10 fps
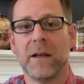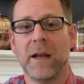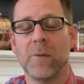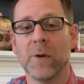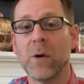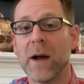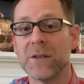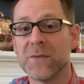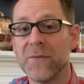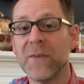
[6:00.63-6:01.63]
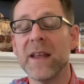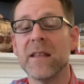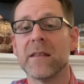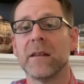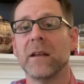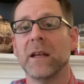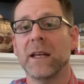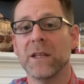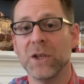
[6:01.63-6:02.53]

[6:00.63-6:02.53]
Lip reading: It requires faith in the